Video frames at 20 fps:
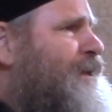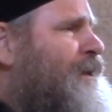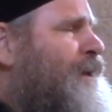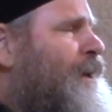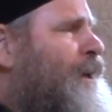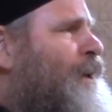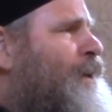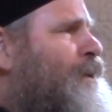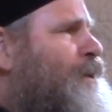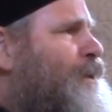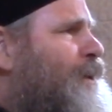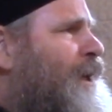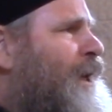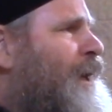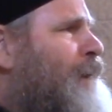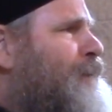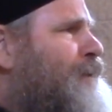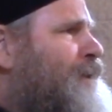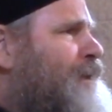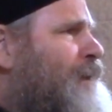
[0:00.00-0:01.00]
to
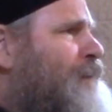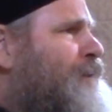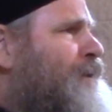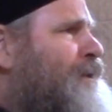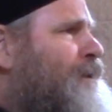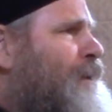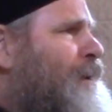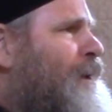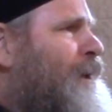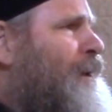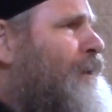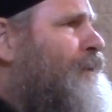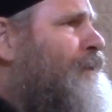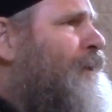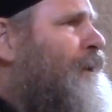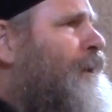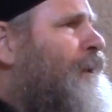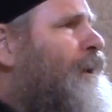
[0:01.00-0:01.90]
keep some sort of